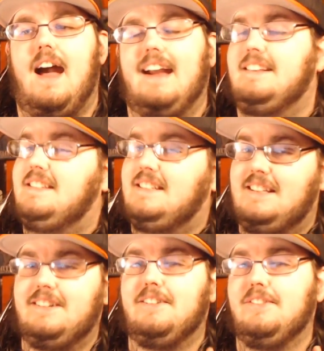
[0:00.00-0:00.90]
I
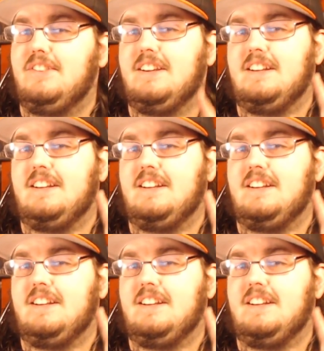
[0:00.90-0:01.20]
still don't